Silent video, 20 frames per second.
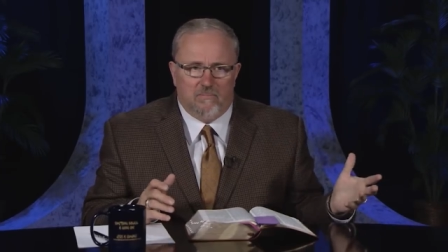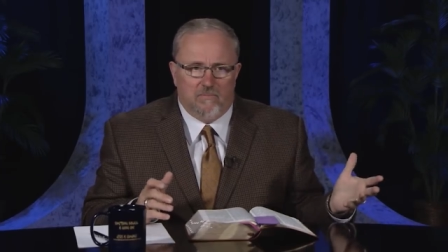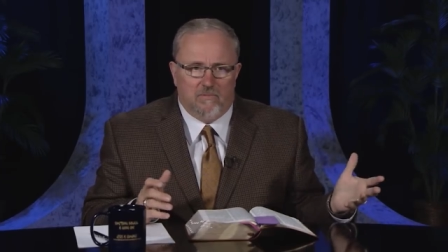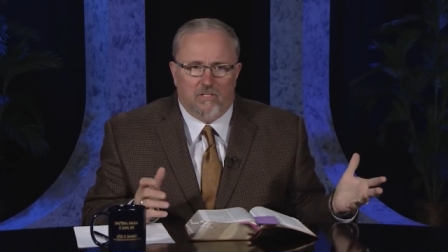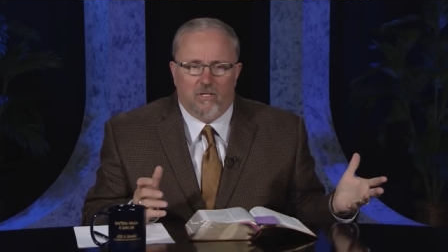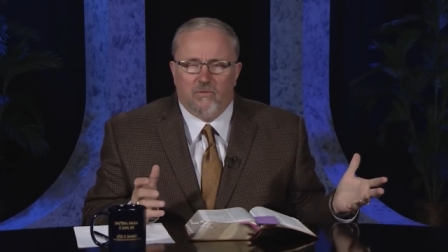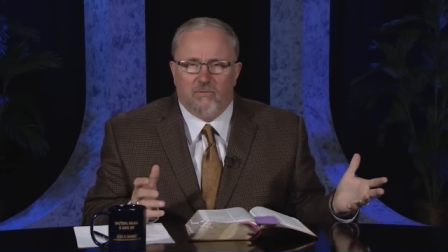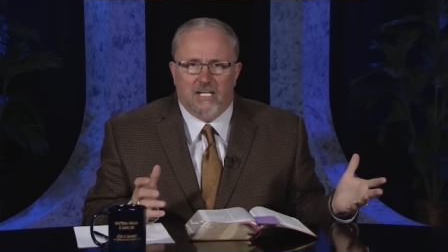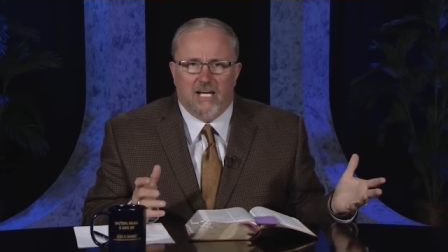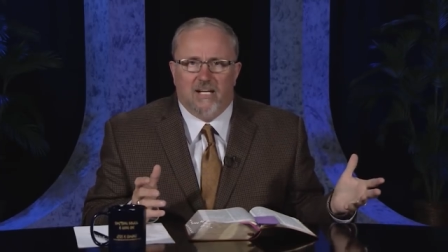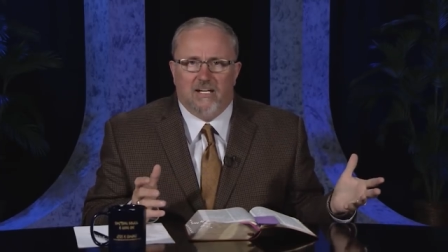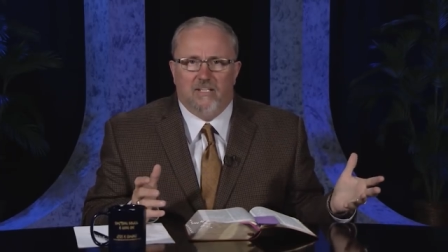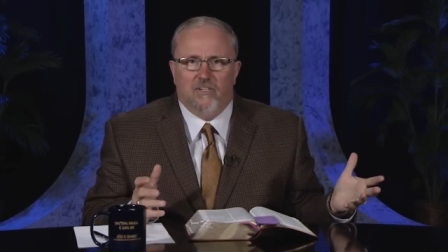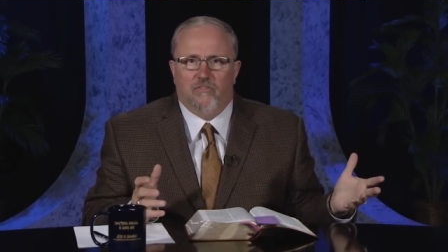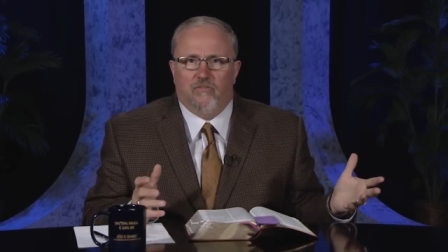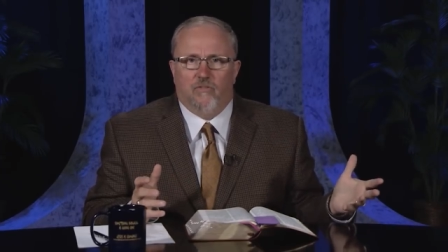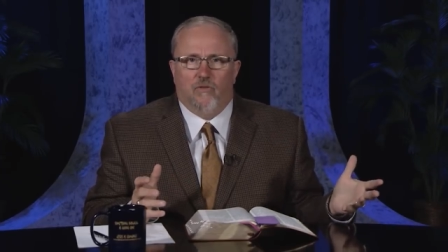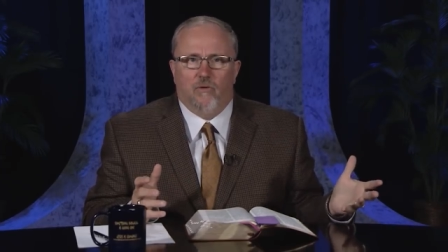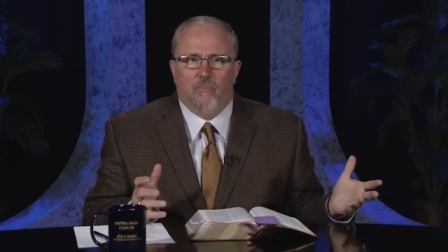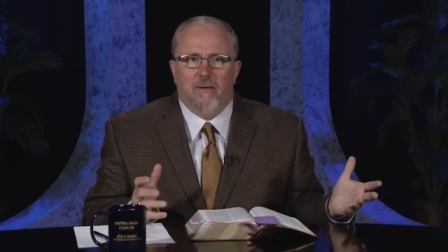doubt in the
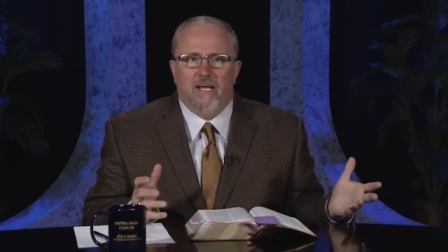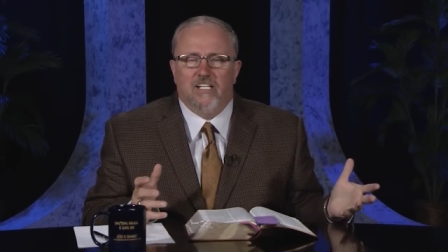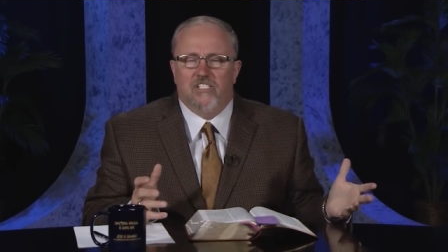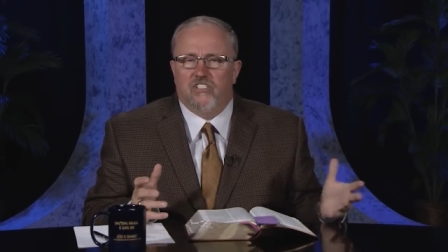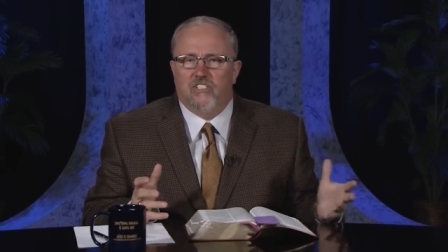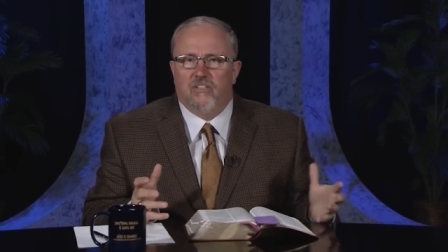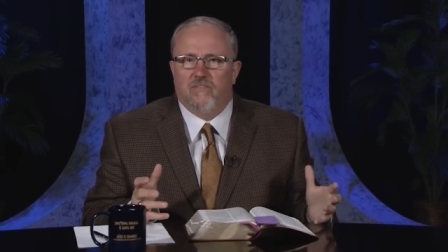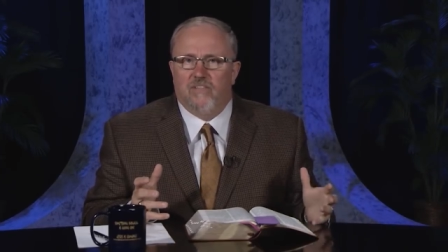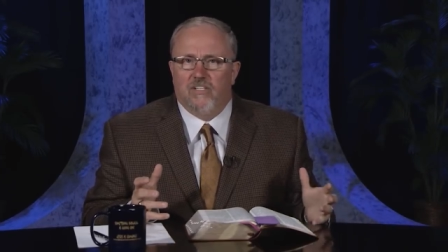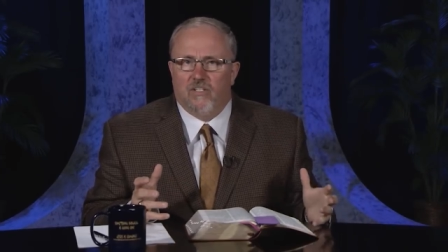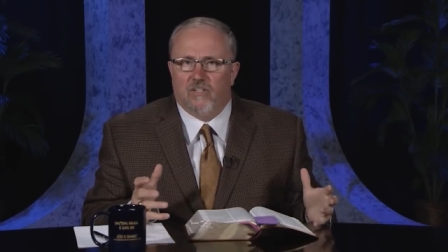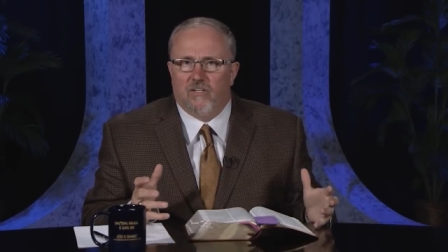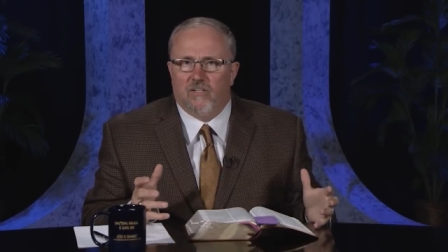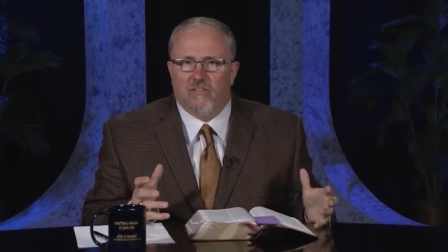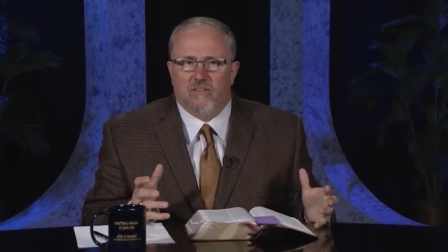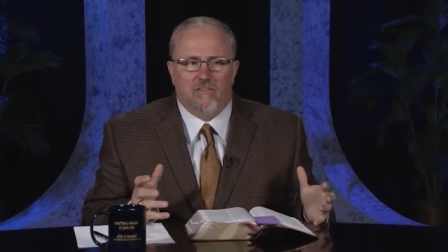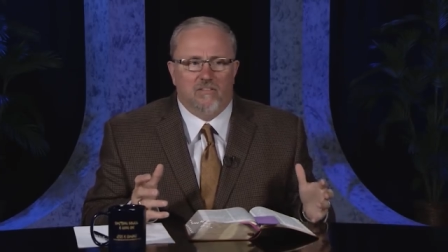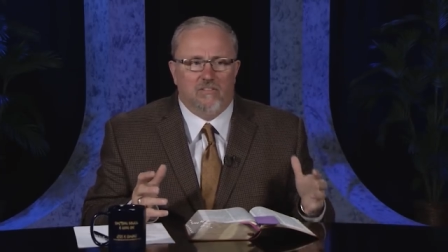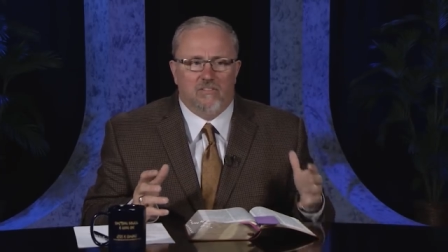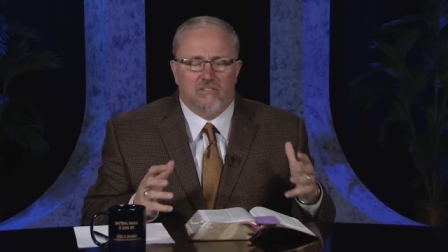formation of the
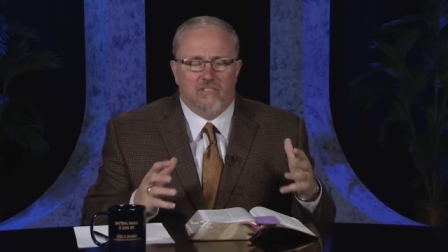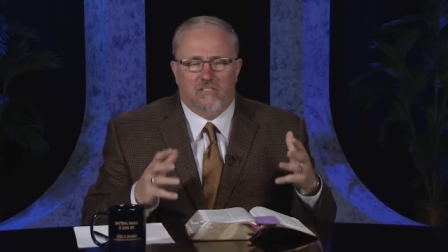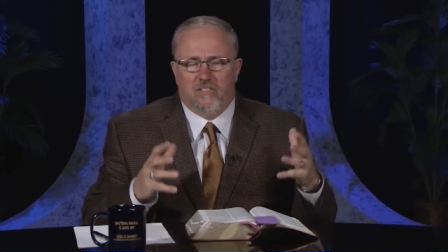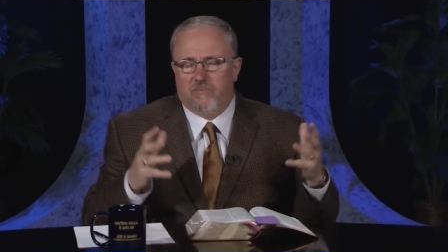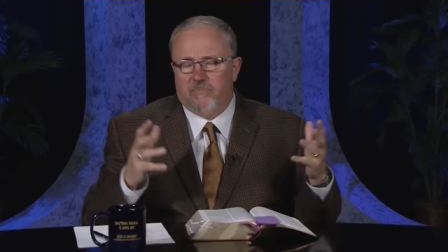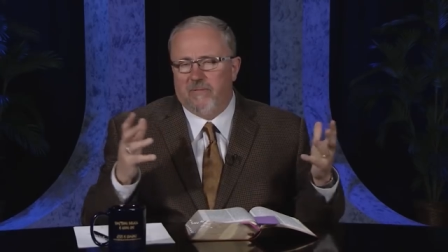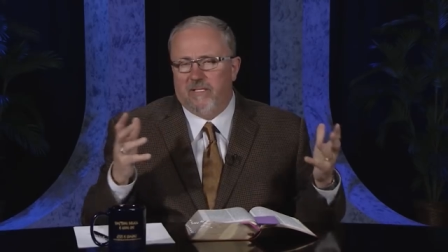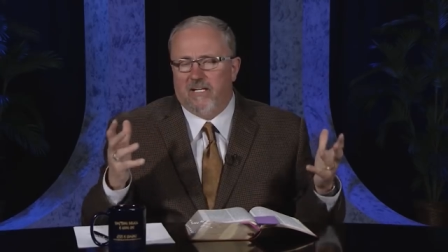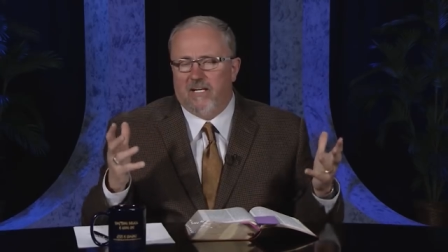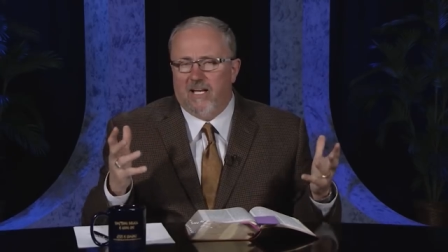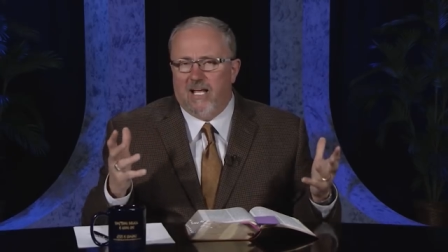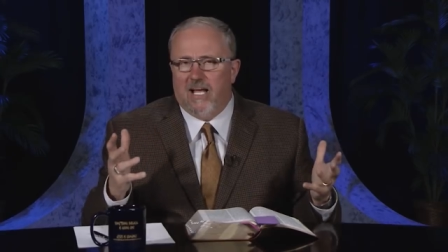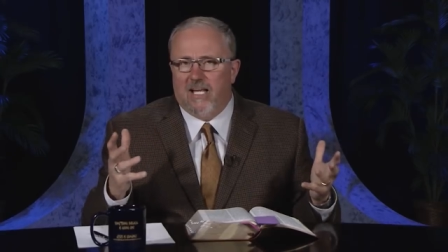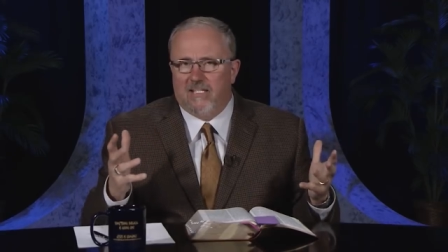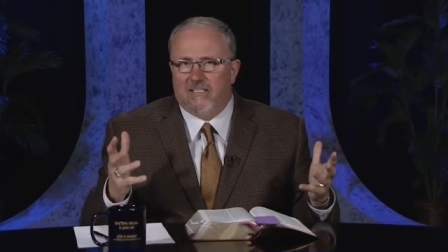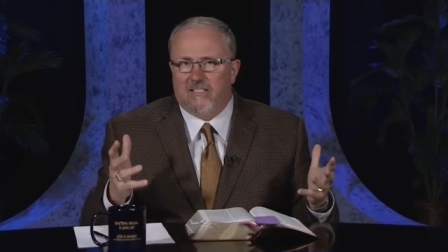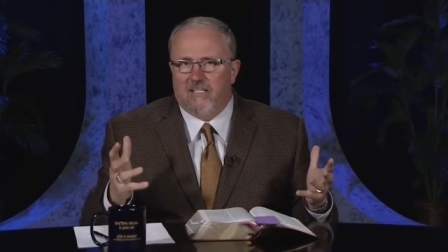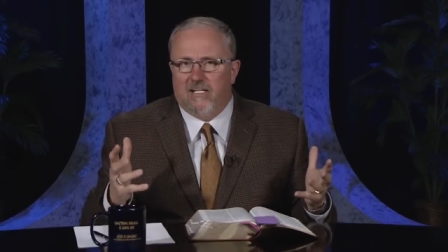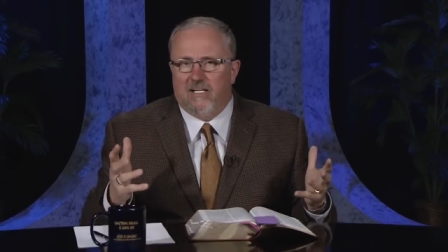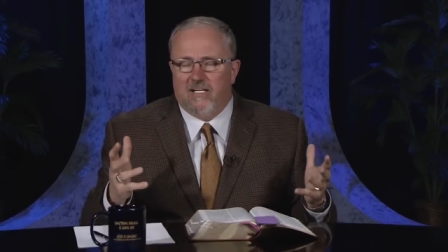earth. There's been a
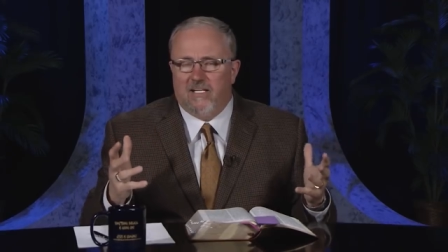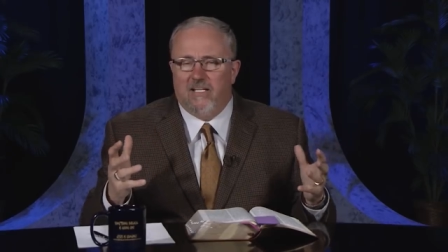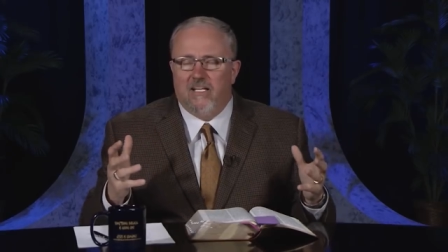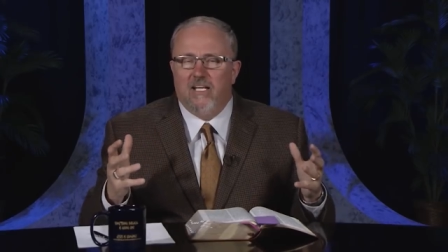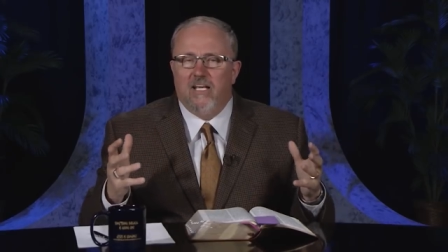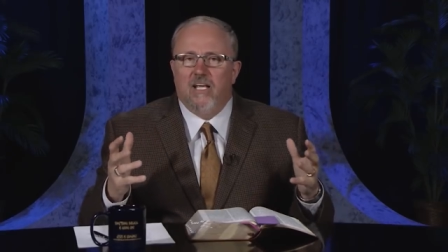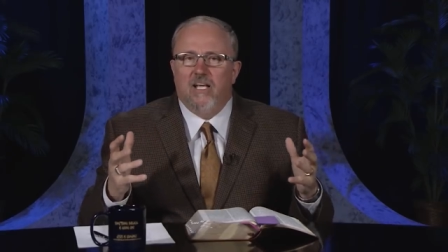lot done.